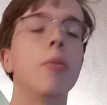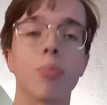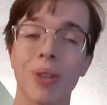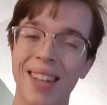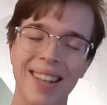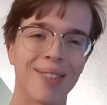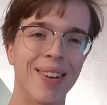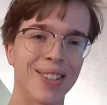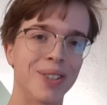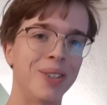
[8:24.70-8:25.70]
Breathing after
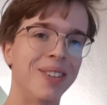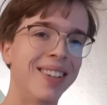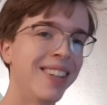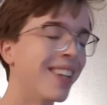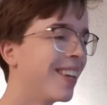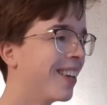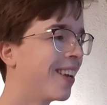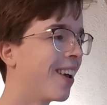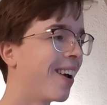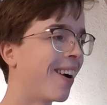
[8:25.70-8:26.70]
measure 2.
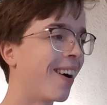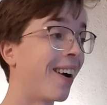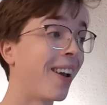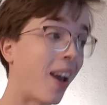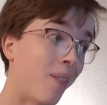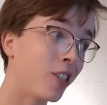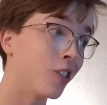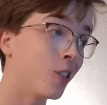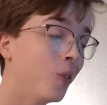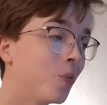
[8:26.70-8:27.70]
At measure
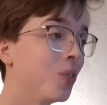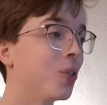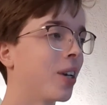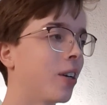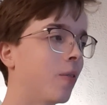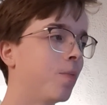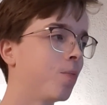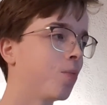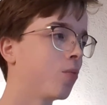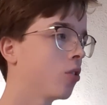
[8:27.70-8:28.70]
2, you can
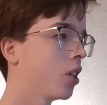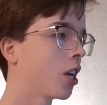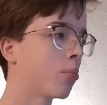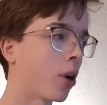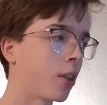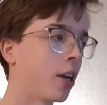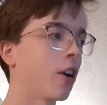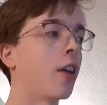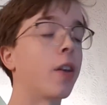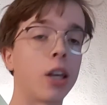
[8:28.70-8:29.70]
take a breath there
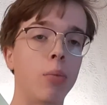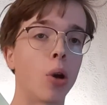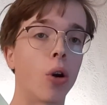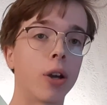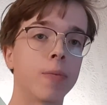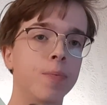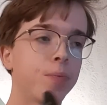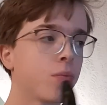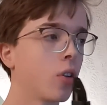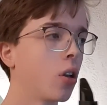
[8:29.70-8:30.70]
and then keep going.
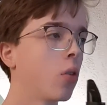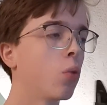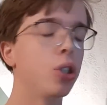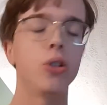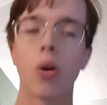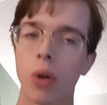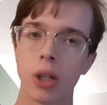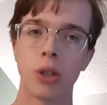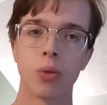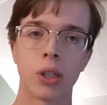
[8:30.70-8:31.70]
What you don't want
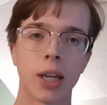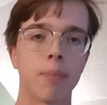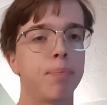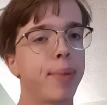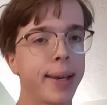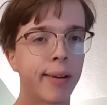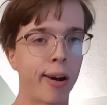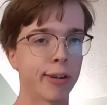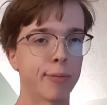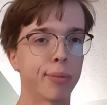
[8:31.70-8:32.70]
to do is take a big
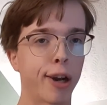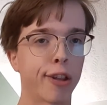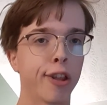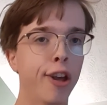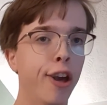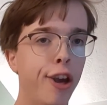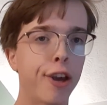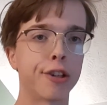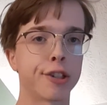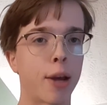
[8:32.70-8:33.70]
honking breath
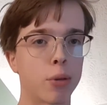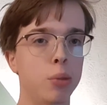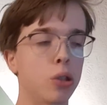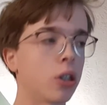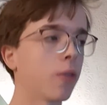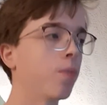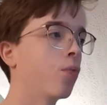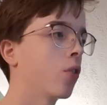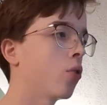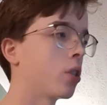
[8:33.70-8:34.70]
and stop the music.
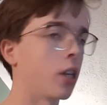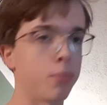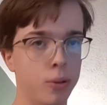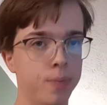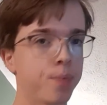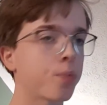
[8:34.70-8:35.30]
For example,